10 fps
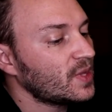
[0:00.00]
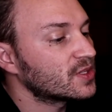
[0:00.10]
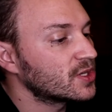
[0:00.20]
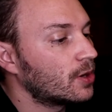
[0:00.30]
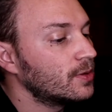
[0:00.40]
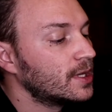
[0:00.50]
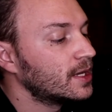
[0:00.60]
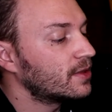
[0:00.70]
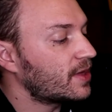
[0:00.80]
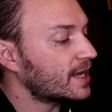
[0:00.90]
So
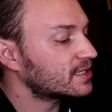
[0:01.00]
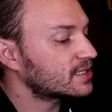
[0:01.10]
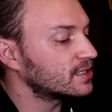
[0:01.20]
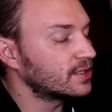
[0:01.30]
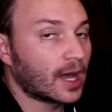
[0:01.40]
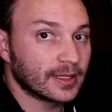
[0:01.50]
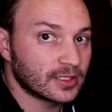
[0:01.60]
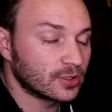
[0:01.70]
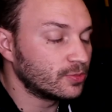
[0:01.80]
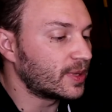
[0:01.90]
that's not
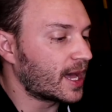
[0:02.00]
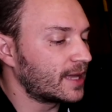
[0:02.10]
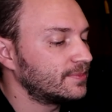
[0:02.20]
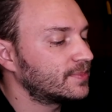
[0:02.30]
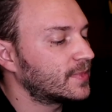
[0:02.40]
too bad.